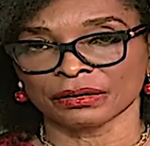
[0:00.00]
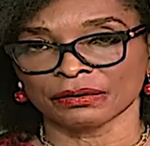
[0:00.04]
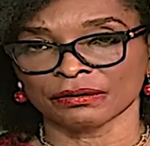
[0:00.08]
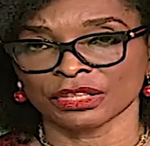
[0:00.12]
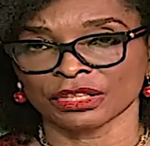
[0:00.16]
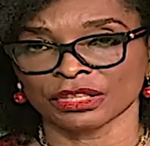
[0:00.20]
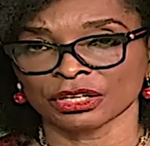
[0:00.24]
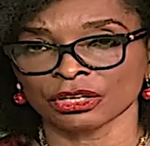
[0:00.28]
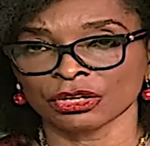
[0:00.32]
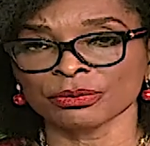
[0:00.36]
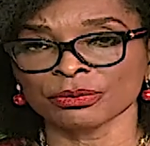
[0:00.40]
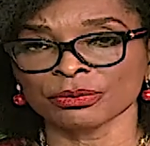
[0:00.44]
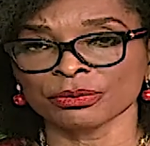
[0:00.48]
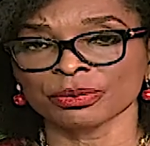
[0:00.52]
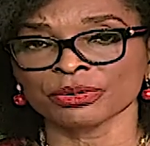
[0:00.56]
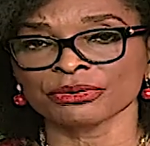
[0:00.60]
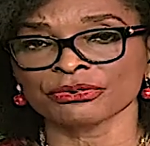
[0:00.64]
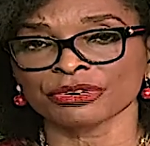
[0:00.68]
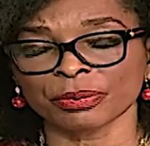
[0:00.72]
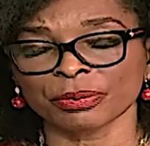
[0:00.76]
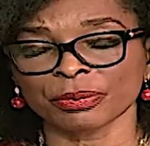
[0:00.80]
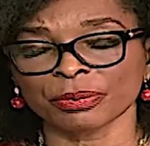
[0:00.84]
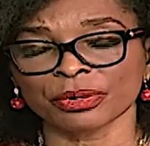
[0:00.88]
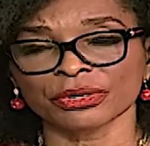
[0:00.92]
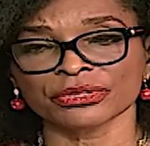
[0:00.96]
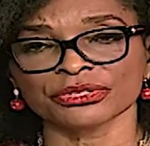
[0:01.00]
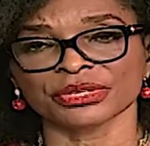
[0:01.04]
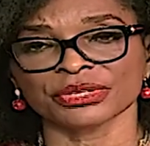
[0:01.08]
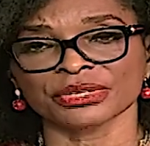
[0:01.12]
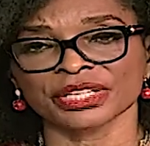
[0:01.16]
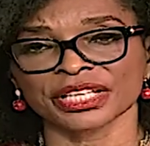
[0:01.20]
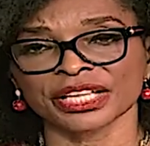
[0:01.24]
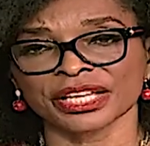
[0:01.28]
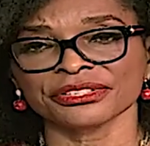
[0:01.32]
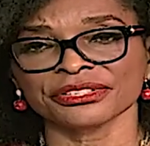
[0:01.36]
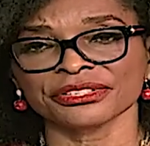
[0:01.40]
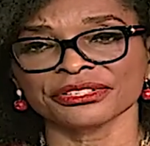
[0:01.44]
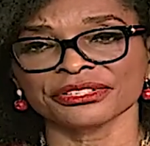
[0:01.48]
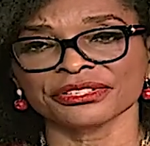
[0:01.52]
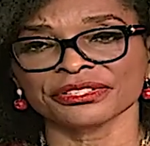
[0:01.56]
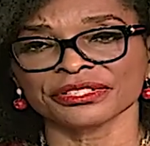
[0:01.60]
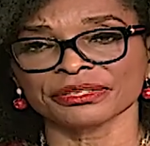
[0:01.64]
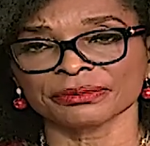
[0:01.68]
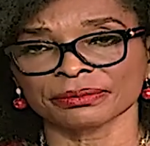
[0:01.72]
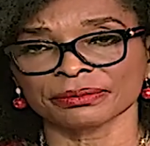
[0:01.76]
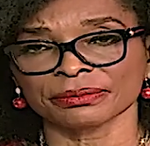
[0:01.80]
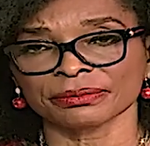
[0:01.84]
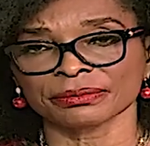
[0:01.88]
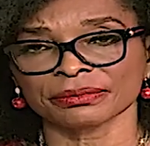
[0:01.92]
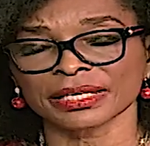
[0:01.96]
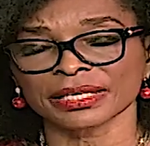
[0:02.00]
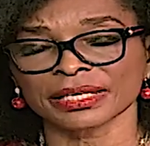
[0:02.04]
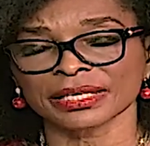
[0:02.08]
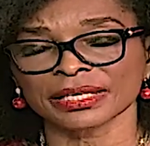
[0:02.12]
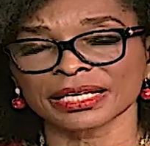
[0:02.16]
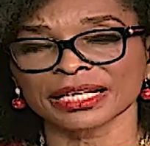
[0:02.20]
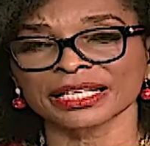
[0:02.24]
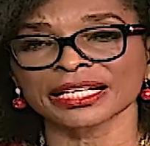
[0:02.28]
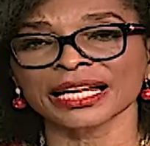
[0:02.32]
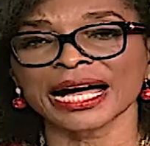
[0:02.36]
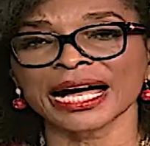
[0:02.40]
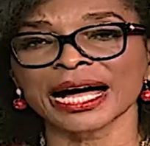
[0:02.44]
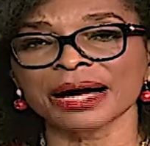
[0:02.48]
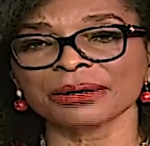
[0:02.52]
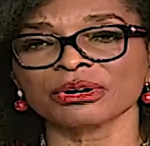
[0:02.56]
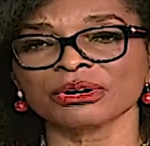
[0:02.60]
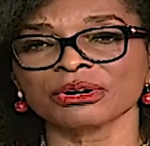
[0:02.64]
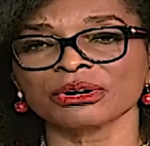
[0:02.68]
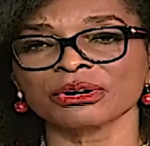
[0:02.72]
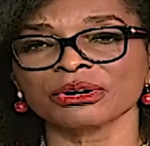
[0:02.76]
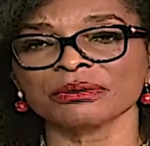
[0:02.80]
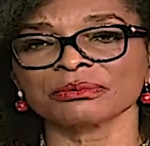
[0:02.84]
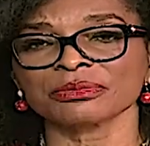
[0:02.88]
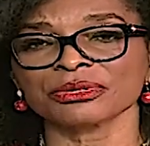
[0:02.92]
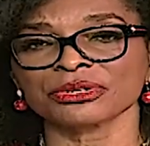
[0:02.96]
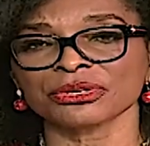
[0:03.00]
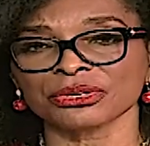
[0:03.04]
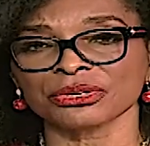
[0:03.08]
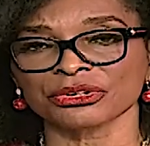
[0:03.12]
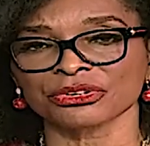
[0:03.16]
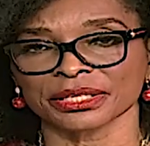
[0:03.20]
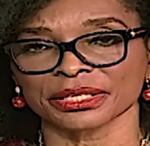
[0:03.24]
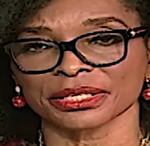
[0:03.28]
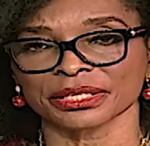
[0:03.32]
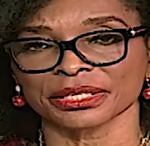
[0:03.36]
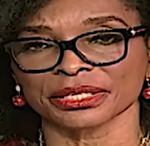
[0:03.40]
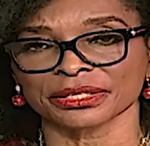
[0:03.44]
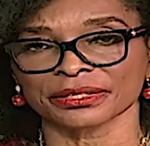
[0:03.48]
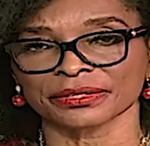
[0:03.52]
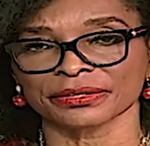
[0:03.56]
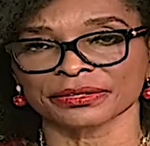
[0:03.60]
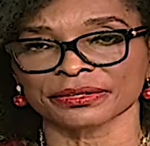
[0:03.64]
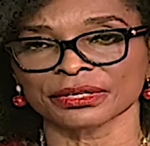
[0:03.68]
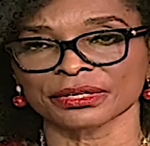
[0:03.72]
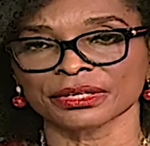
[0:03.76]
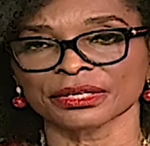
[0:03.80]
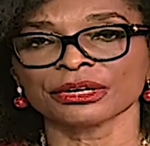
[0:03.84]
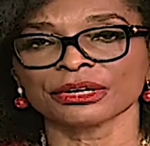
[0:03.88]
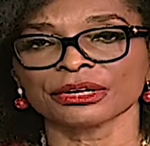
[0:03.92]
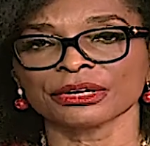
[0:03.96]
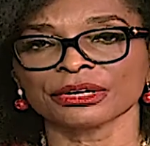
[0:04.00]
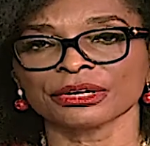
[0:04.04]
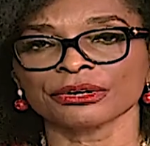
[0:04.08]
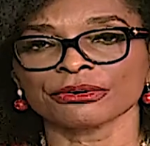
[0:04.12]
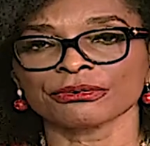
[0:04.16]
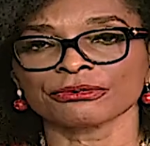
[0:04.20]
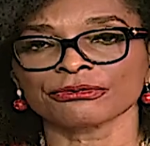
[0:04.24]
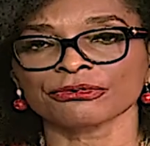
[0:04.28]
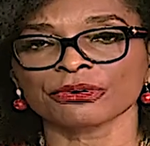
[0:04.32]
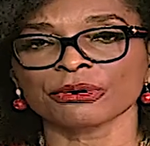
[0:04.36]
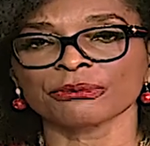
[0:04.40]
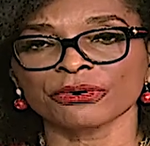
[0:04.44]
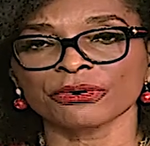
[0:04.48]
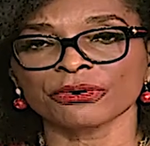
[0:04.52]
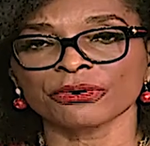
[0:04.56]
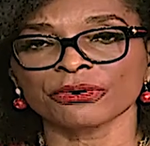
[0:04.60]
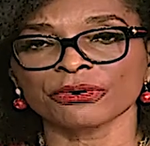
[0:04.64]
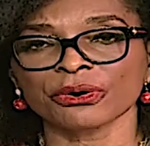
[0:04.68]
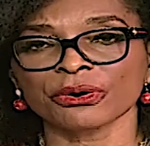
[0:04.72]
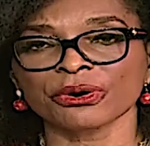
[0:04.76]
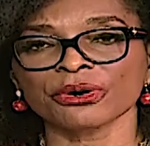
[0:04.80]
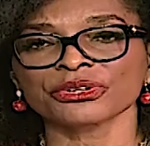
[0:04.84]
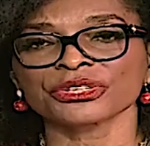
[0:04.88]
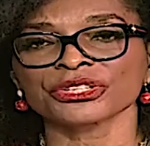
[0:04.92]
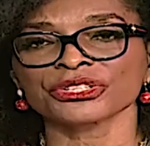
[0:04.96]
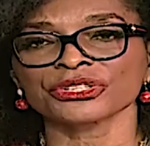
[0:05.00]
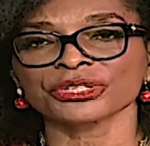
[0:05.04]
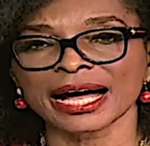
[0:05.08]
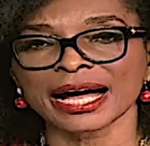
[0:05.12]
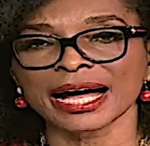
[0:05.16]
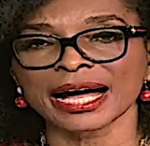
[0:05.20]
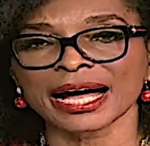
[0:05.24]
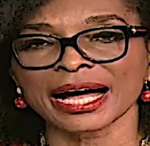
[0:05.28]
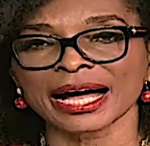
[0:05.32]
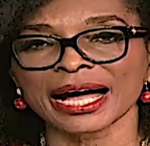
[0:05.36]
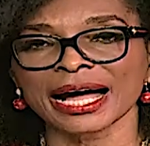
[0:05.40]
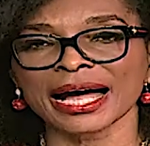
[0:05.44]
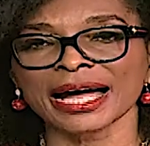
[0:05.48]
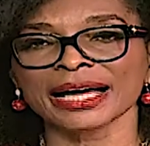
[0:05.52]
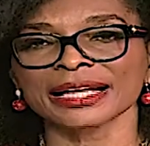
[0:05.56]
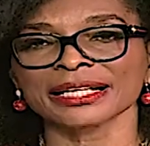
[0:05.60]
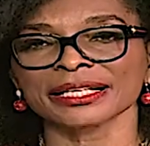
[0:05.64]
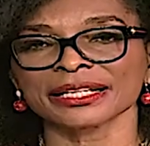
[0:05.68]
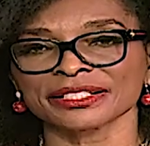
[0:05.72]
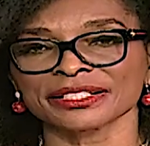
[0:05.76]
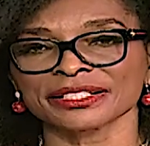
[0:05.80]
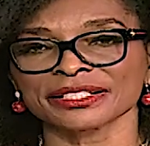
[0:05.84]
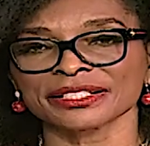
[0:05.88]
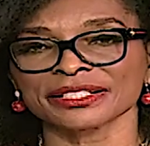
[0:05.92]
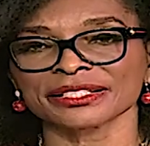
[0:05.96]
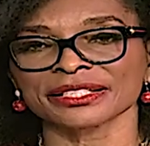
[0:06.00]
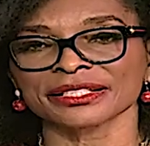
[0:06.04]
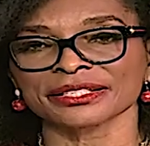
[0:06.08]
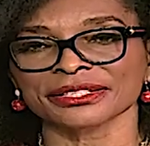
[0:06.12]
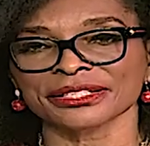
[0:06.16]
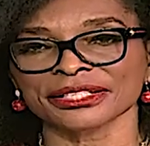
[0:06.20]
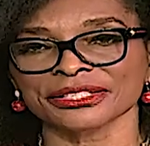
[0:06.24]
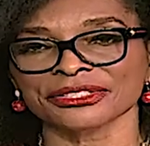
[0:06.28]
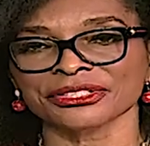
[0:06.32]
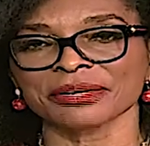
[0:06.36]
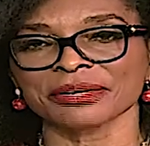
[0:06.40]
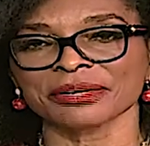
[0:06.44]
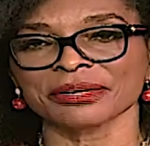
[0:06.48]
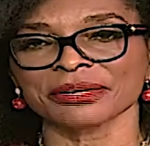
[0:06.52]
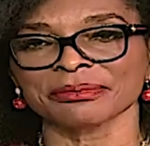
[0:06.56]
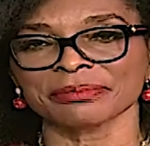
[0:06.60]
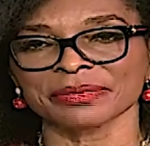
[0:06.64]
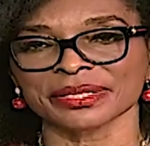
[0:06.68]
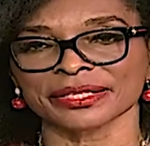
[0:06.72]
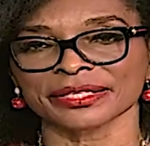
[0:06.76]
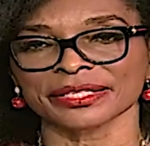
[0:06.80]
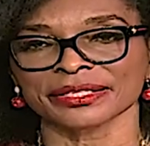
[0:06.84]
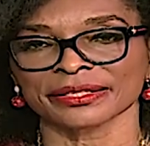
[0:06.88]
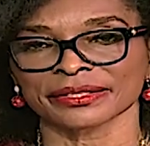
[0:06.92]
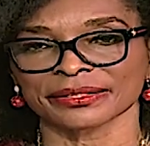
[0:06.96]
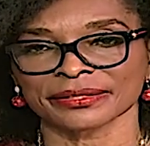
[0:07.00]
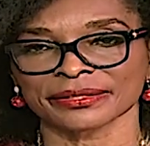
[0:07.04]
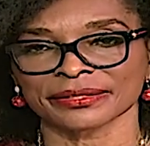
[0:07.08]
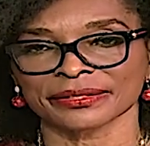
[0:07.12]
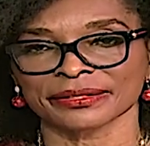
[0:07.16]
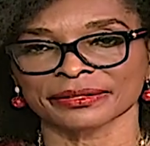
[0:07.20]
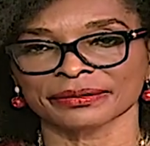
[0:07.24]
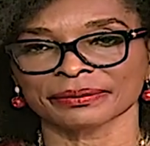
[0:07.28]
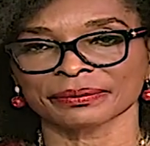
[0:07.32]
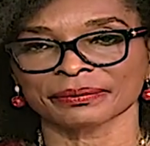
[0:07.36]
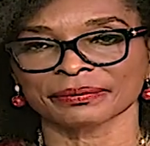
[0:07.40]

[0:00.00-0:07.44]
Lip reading: the Global Report on Ageism, and outcome documents from 4 regional high-level intersessional meetings,